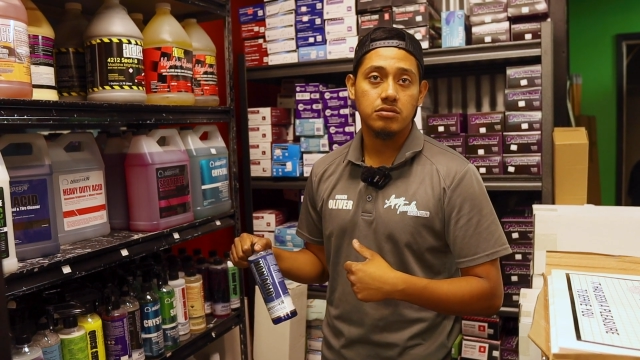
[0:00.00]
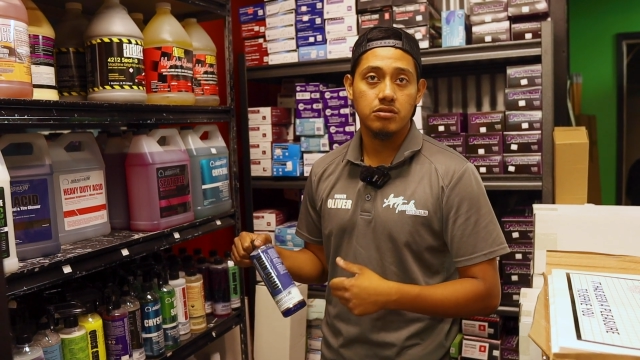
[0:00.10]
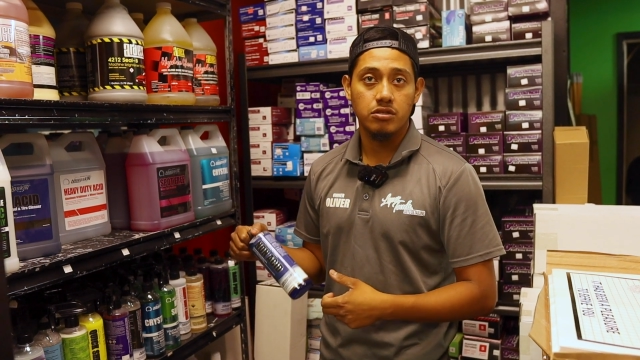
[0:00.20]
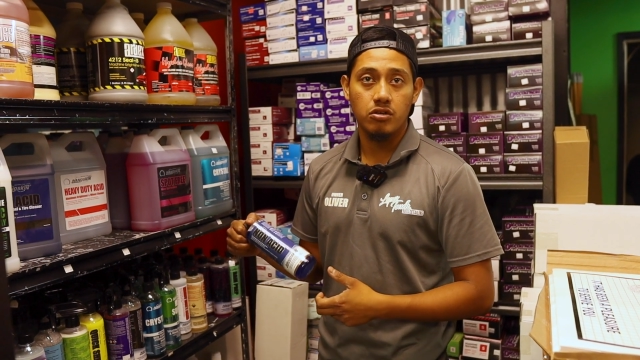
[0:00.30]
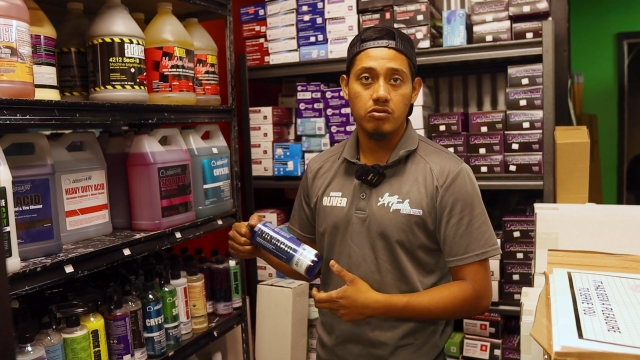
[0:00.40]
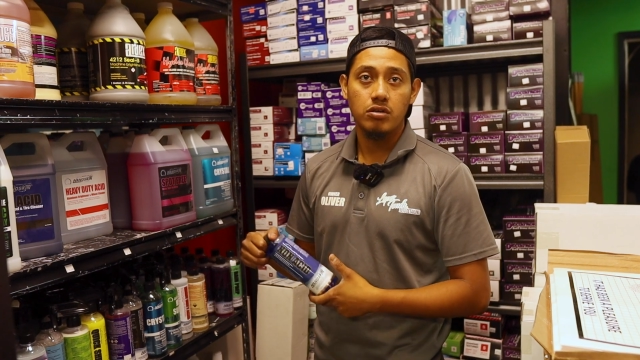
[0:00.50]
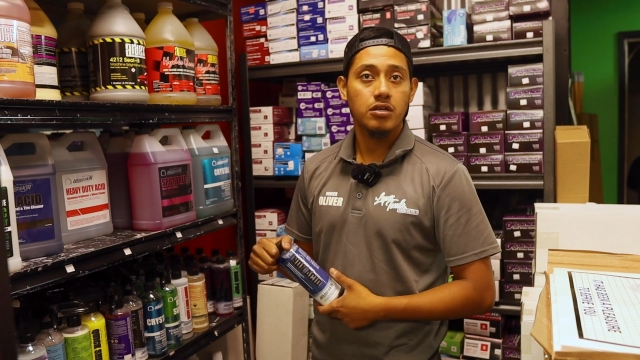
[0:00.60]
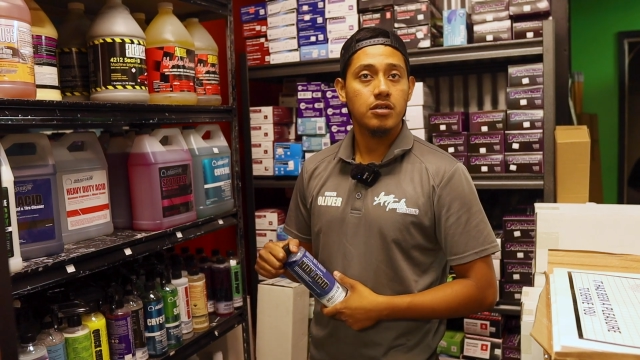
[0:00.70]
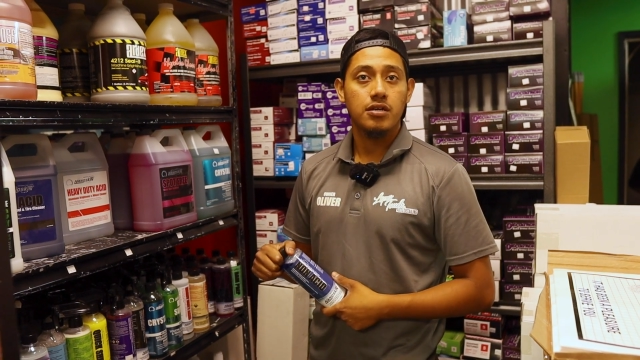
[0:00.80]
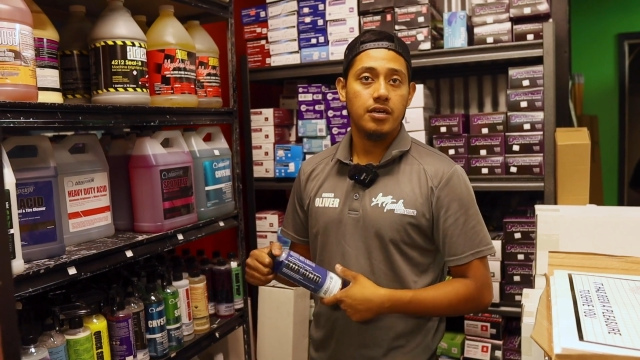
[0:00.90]
you know?
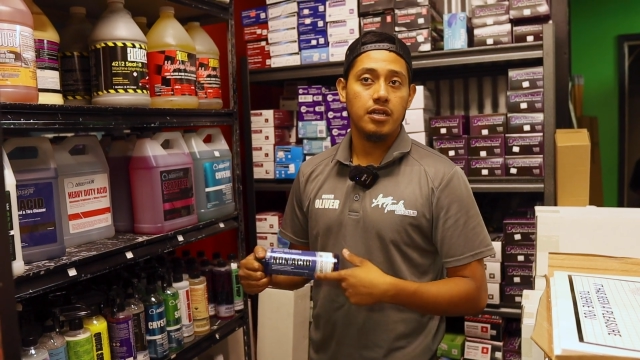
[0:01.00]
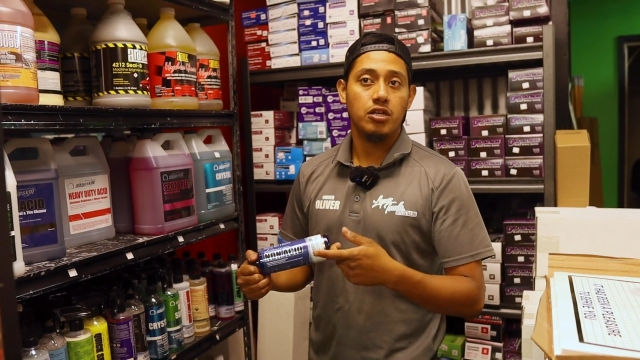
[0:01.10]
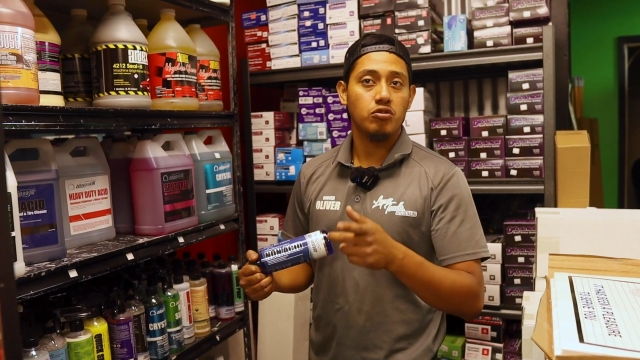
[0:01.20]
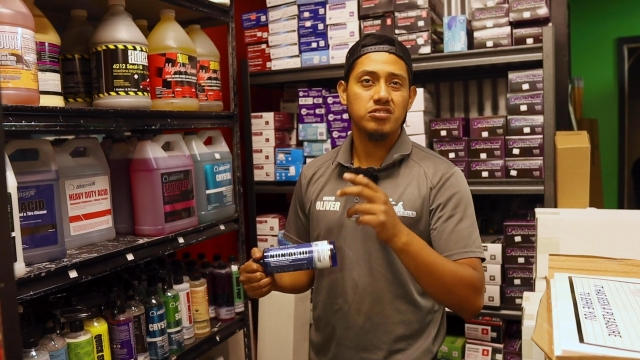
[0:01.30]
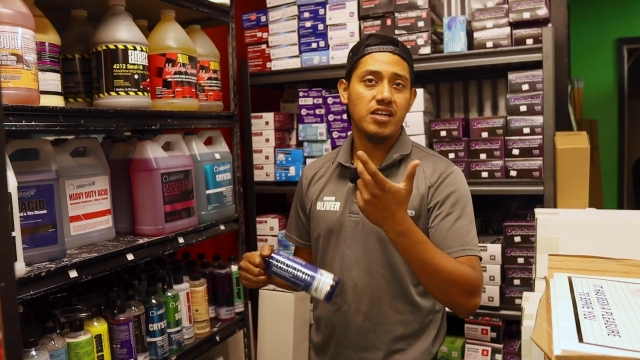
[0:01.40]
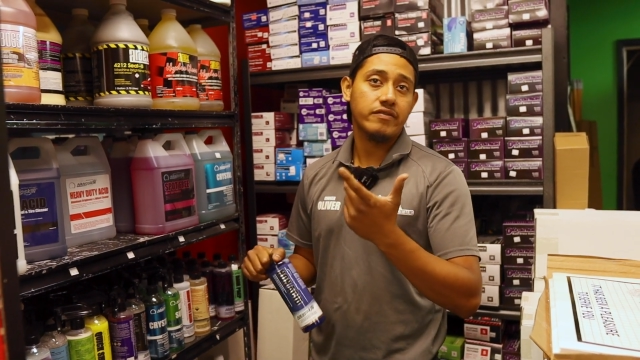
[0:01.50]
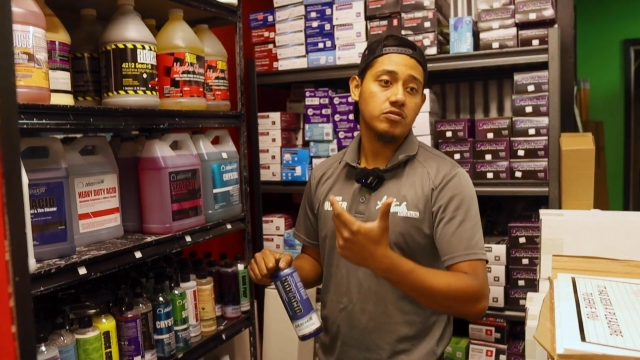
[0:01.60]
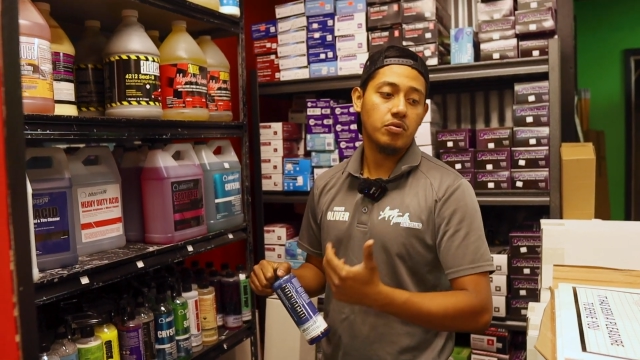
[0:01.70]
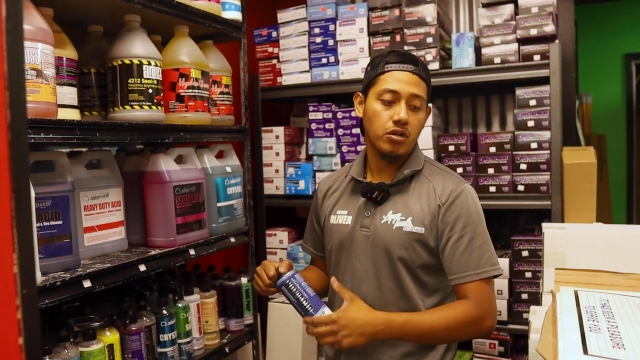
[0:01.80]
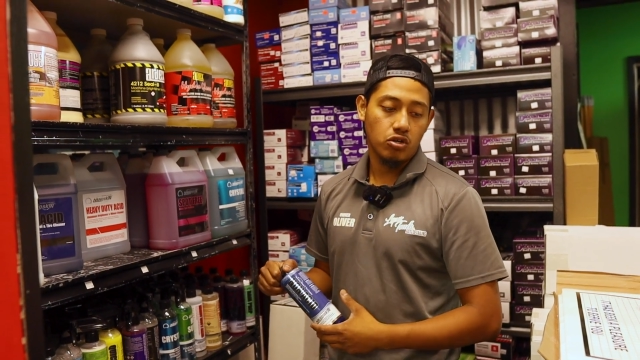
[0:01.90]
And then you just have
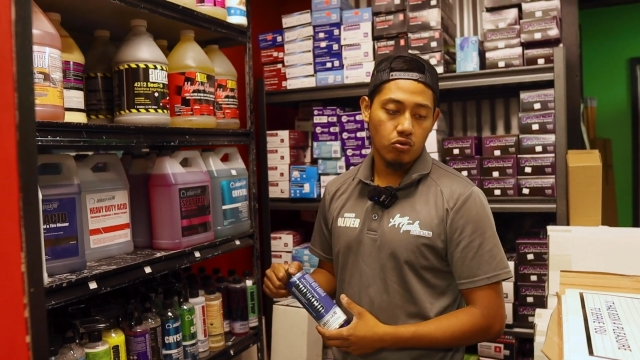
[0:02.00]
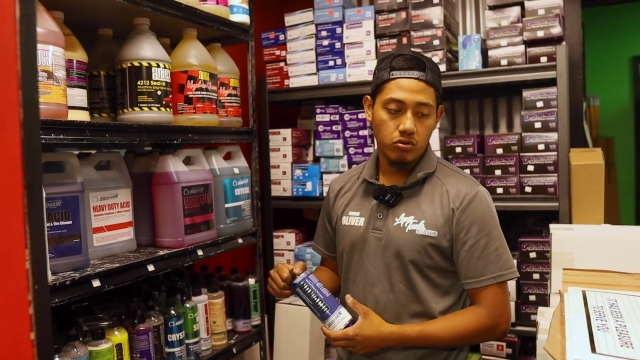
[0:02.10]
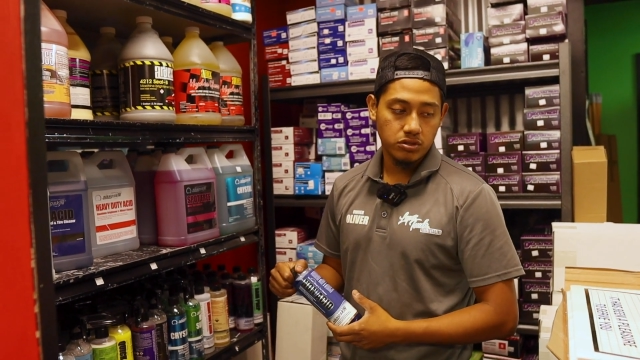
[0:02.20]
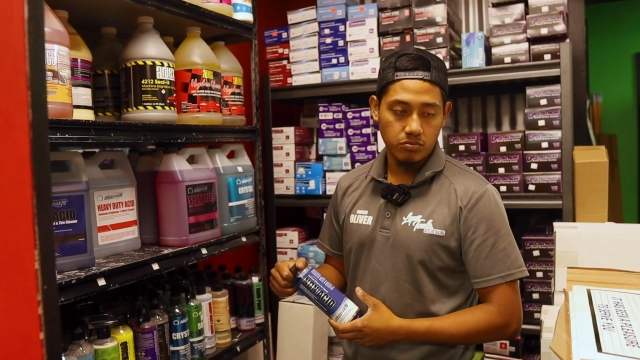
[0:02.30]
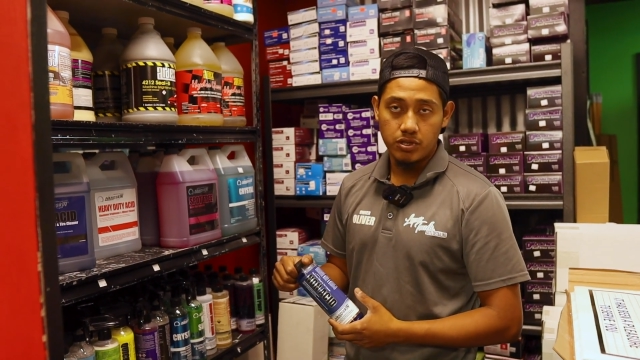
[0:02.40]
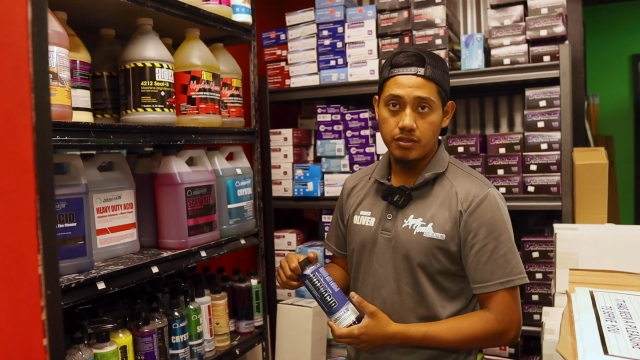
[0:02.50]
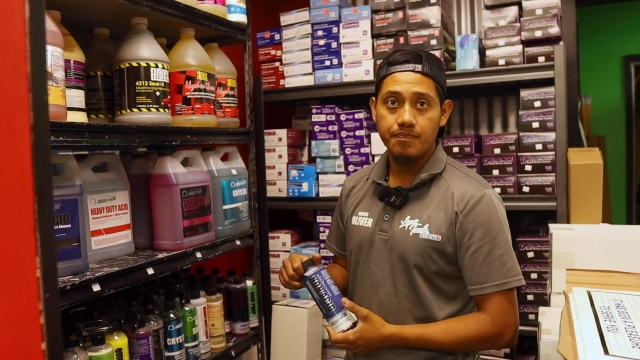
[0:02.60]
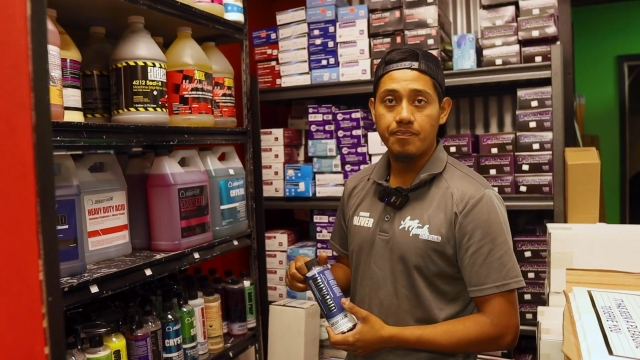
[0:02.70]
to put a code or something.